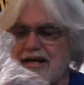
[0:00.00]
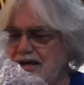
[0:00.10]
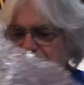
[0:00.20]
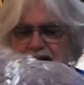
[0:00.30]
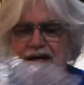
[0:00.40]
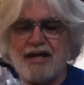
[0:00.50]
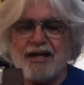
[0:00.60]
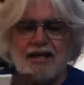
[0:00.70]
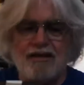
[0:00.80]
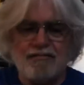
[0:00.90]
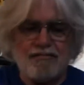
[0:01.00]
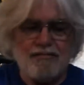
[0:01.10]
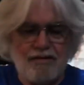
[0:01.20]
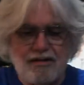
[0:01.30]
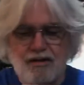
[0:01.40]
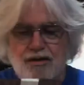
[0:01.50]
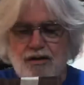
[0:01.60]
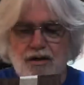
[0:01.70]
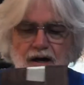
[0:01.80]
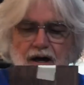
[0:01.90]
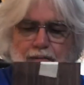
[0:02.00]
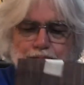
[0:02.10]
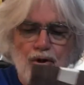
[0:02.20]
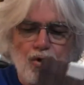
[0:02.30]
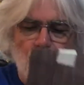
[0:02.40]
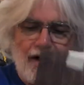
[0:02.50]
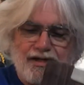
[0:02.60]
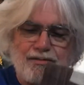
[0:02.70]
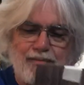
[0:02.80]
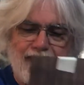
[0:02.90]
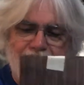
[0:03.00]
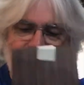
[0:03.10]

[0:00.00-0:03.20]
in any uh, bluegrass band.